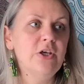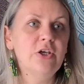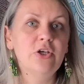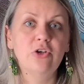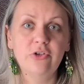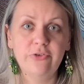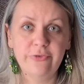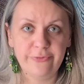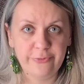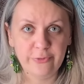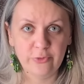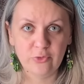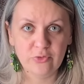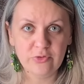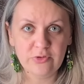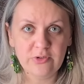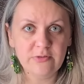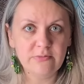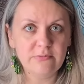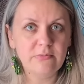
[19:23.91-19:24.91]
good
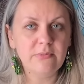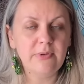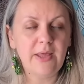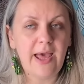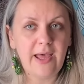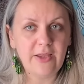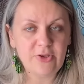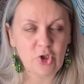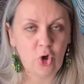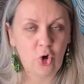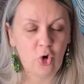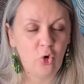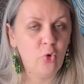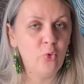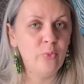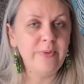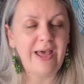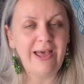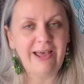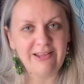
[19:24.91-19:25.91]
food at
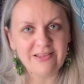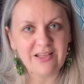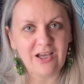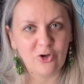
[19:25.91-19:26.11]
home and